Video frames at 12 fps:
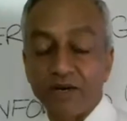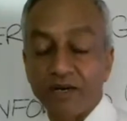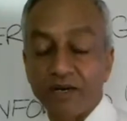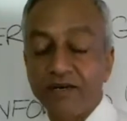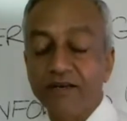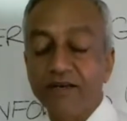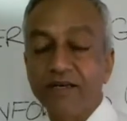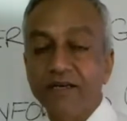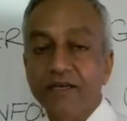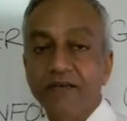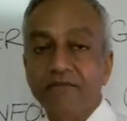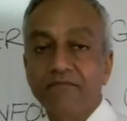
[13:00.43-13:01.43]
earlier,
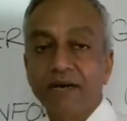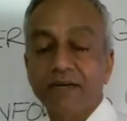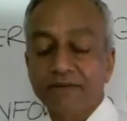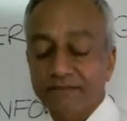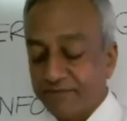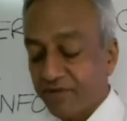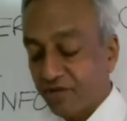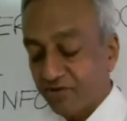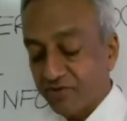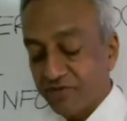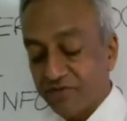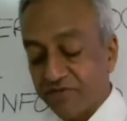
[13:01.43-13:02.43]
but 3
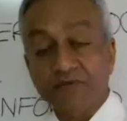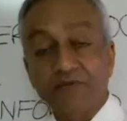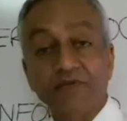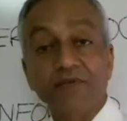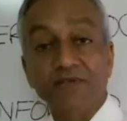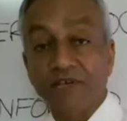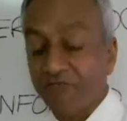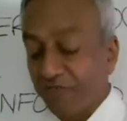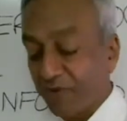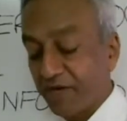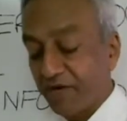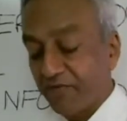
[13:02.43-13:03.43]
to 6 months is a safe
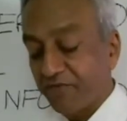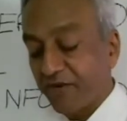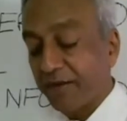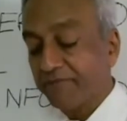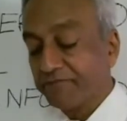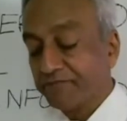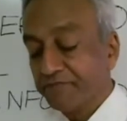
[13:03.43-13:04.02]
period of time.